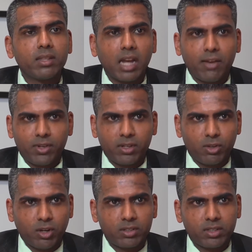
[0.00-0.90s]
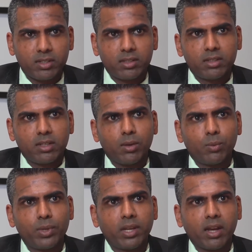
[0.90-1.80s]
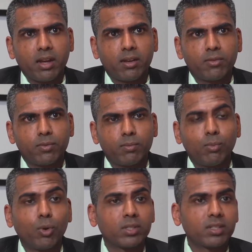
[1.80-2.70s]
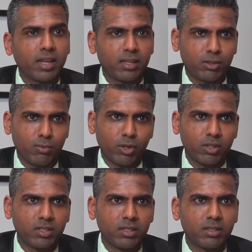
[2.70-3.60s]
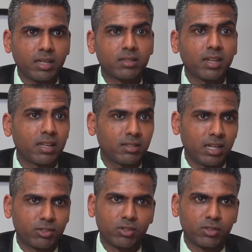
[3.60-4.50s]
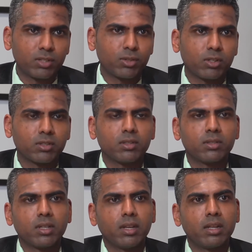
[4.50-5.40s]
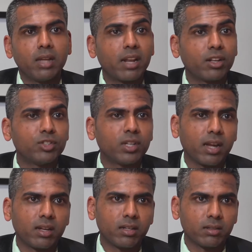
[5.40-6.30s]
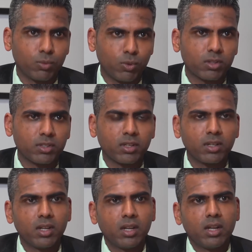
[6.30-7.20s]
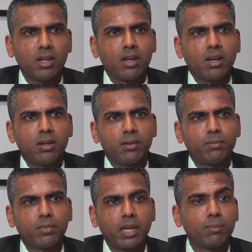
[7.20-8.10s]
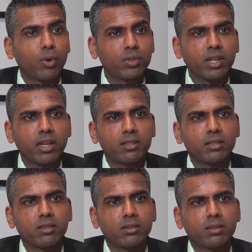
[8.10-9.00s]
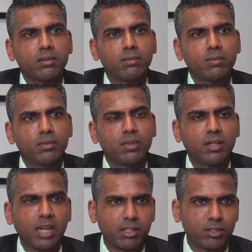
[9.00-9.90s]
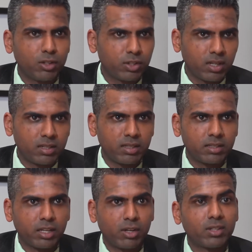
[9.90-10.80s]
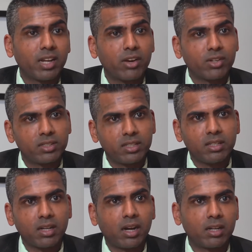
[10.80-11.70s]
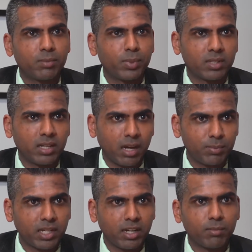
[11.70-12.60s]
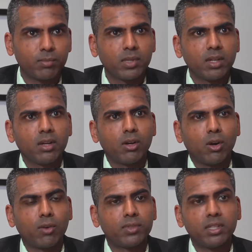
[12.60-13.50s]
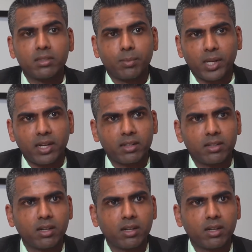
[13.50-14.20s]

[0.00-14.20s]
the African continent, we have more scarce commodities and scarce natural resources in energy and water. In most cases, the national utilities cannot guarantee 100% uptime of the supply.